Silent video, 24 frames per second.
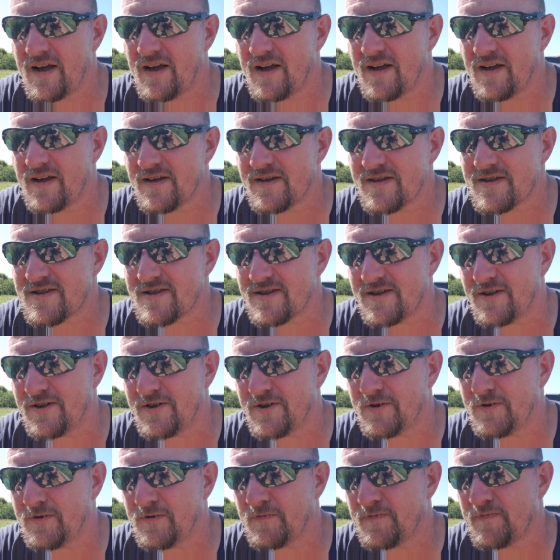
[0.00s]

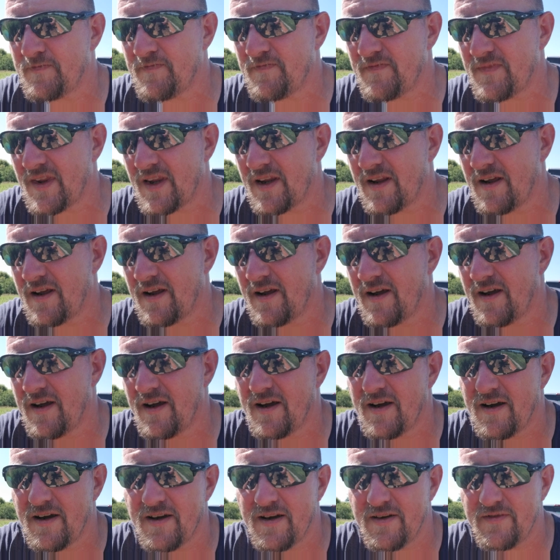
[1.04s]
So
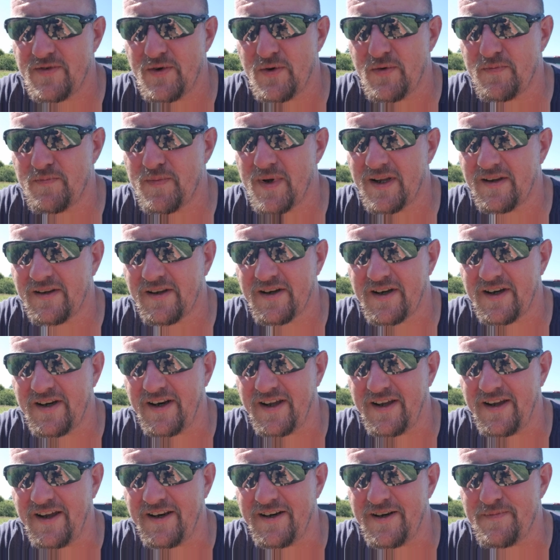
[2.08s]
if you've been looking
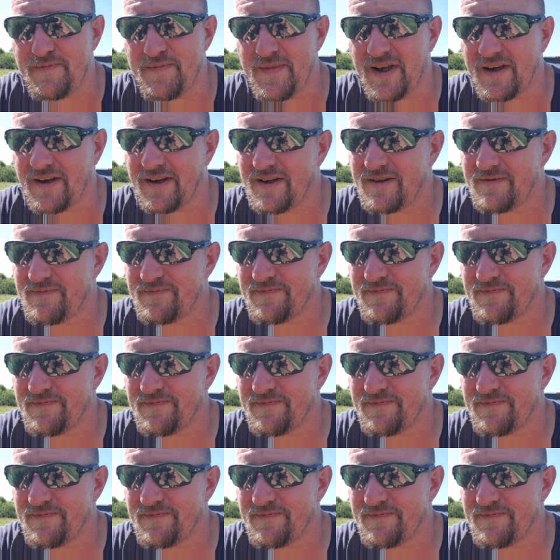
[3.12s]
at getting a Millett,